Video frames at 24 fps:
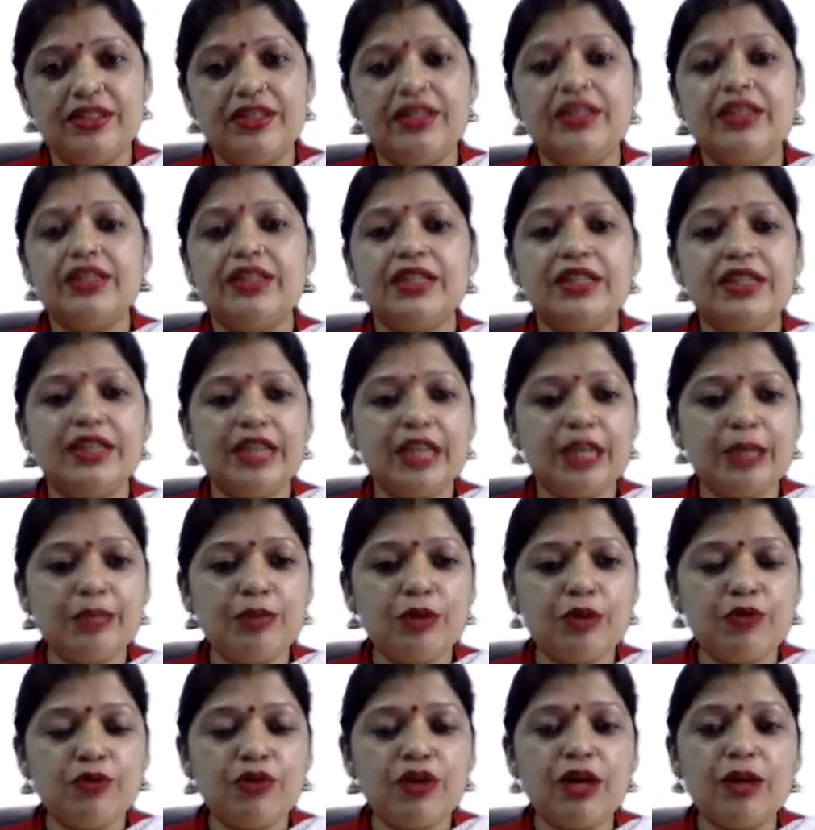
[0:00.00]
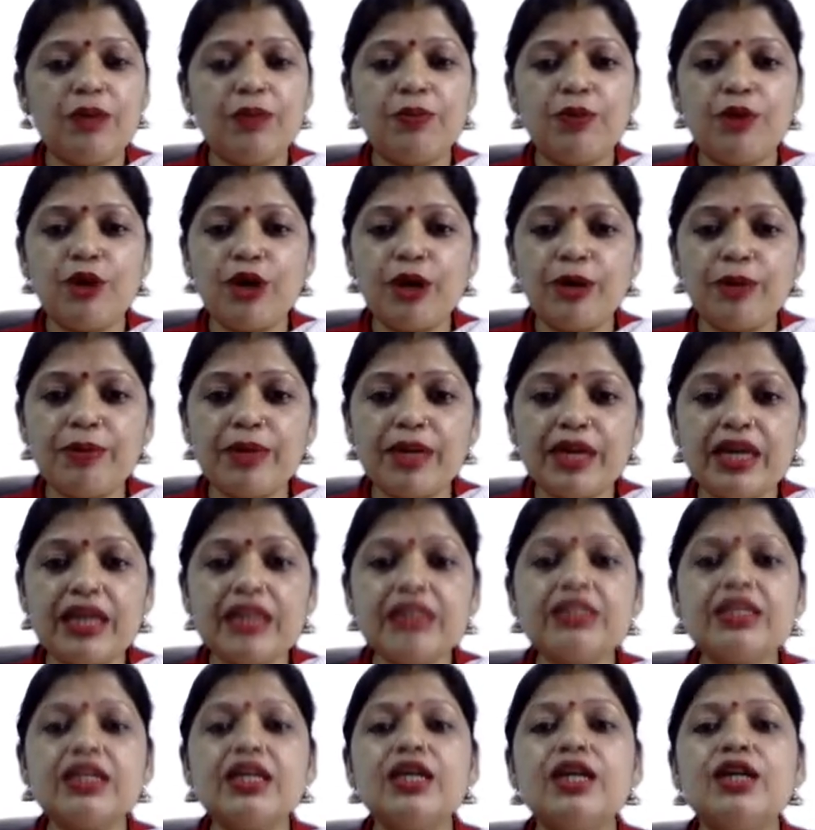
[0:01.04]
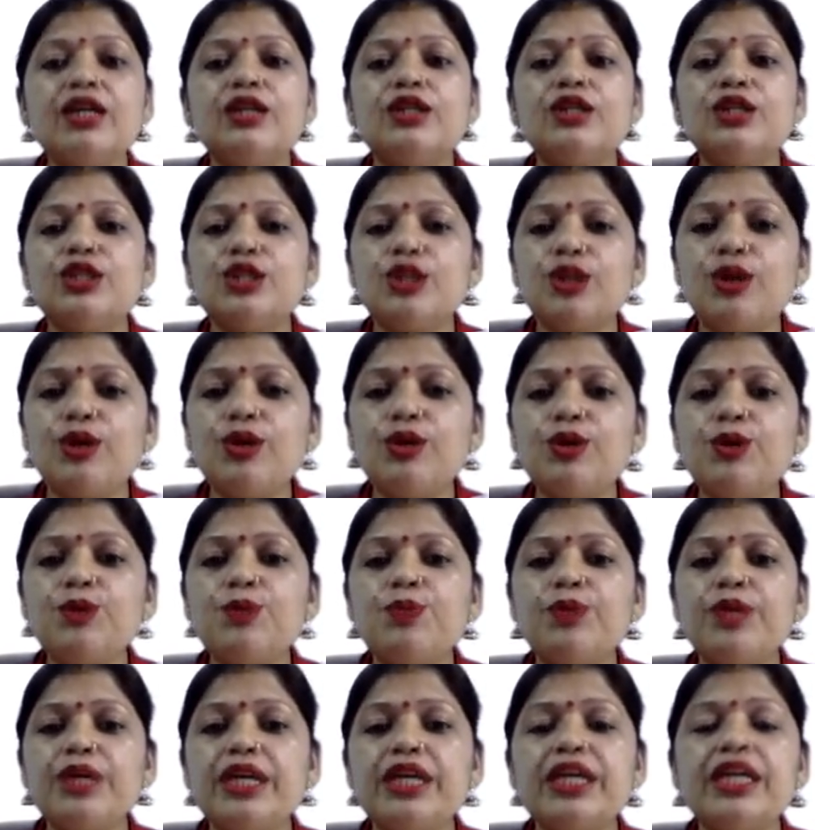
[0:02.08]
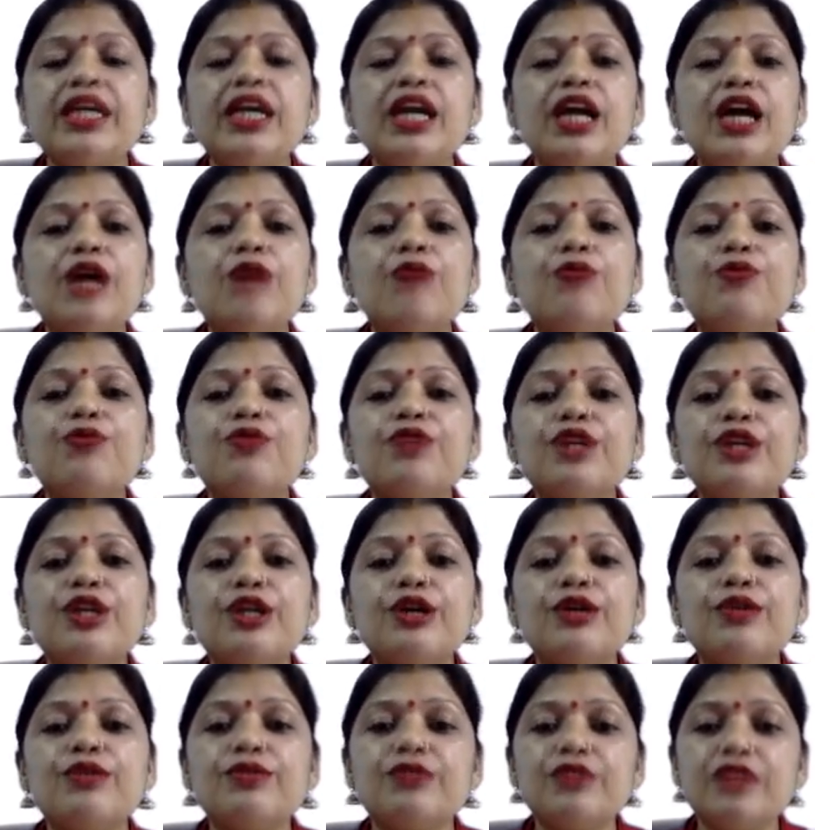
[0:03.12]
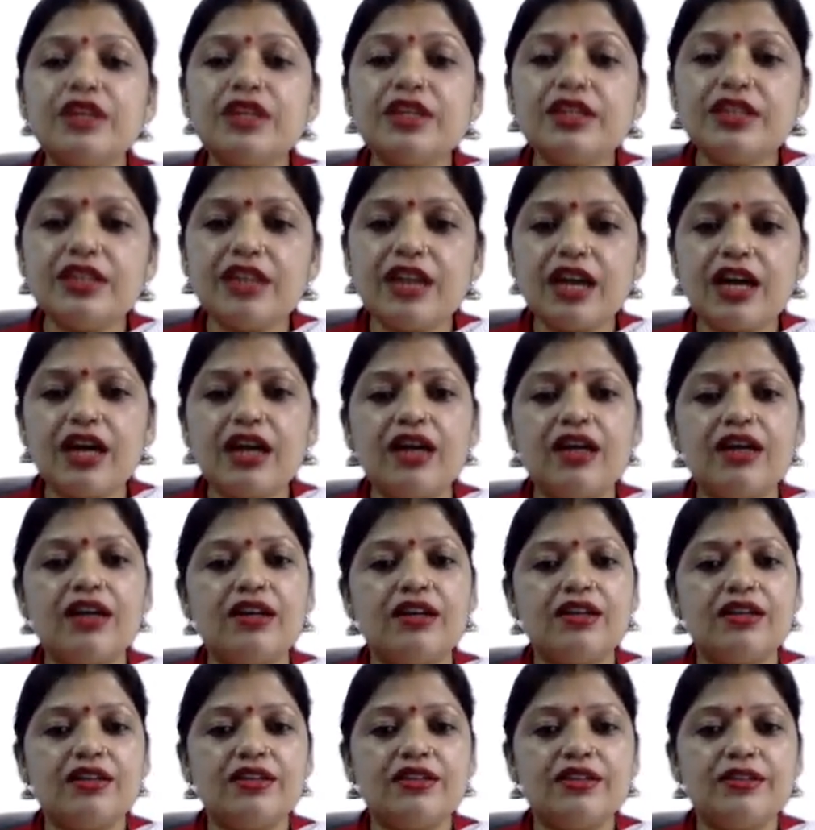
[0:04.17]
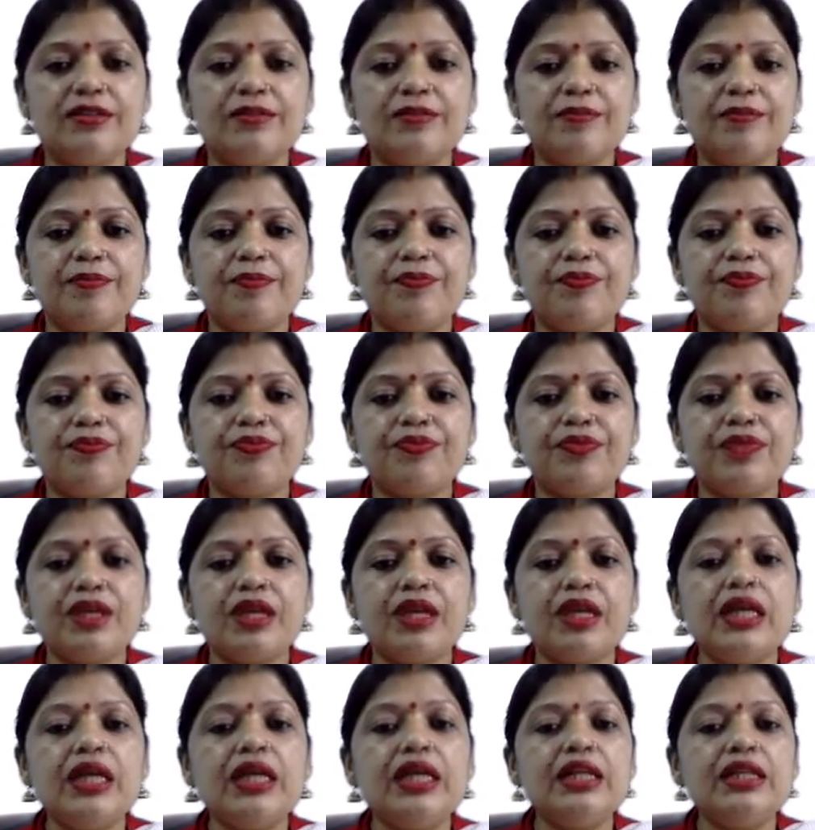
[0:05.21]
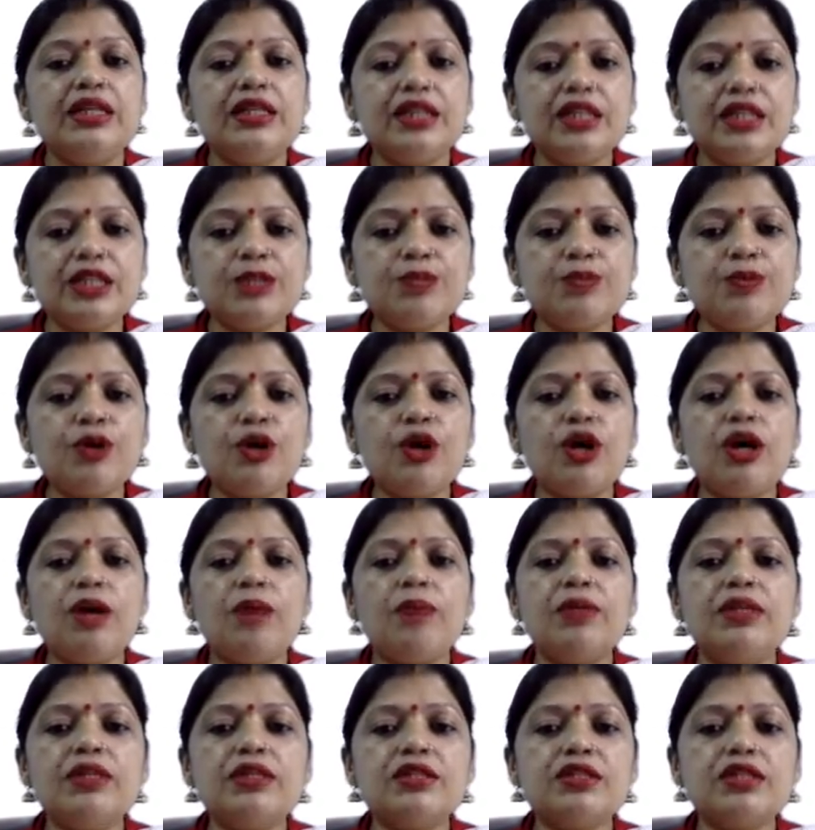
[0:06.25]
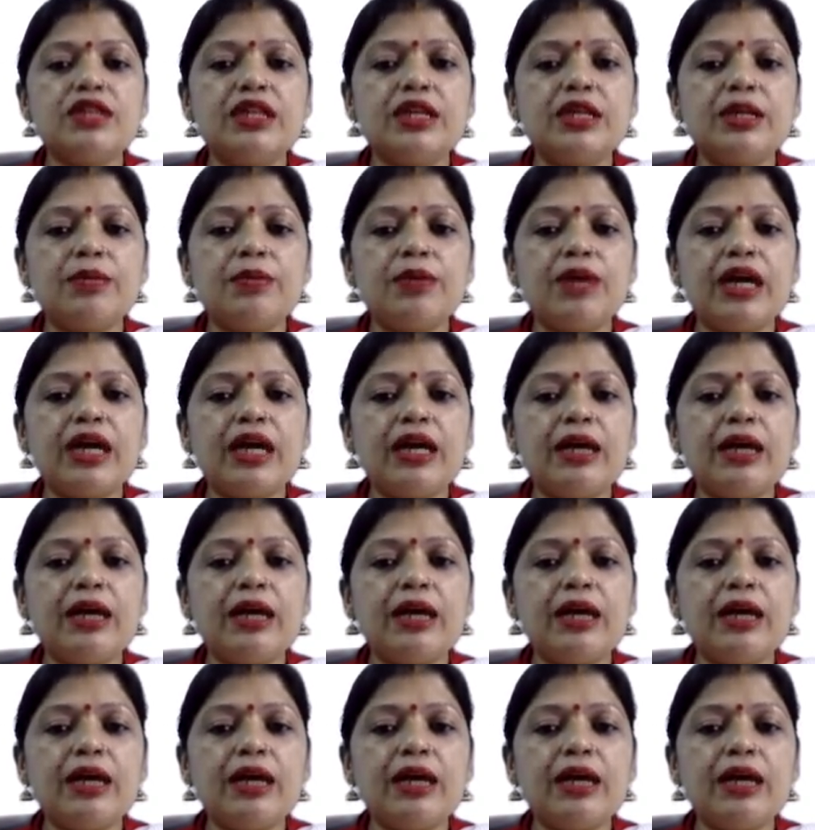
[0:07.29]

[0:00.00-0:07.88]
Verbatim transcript: The name of our poem is Don't Be Afraid of the Dark. This poem is written by